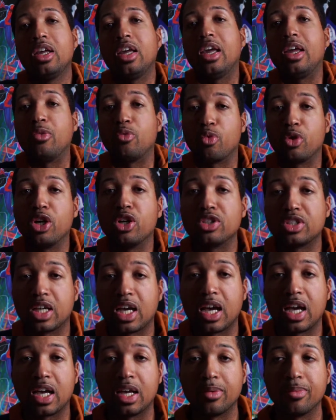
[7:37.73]
in real
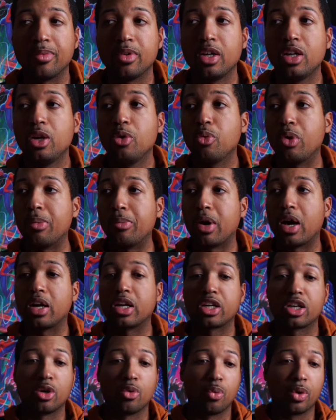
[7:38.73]
time when
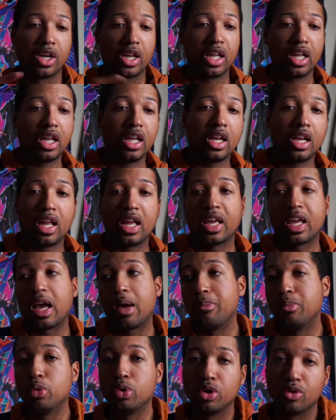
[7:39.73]
Monica went in and
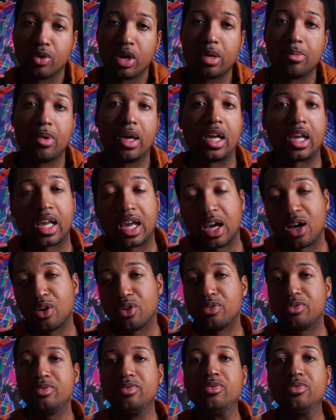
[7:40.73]
got booted right back out.